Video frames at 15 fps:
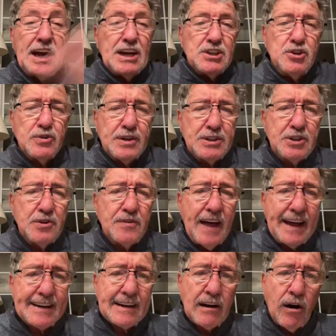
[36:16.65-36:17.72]
You can do
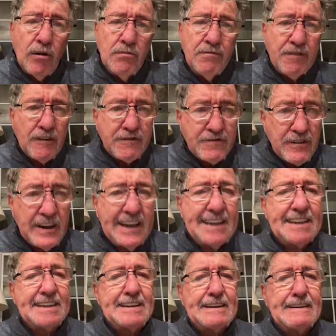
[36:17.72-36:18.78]
that at home for
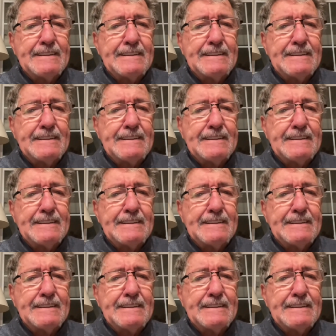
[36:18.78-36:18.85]
free.